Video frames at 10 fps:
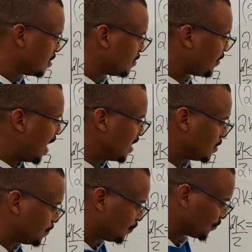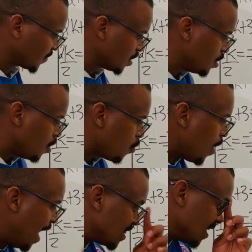Fine.
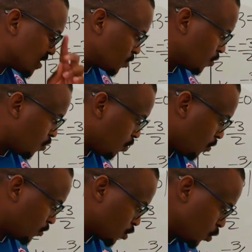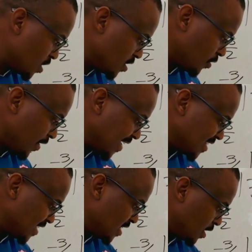Where are these solutions of x
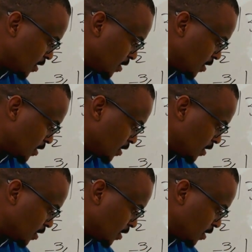sitting?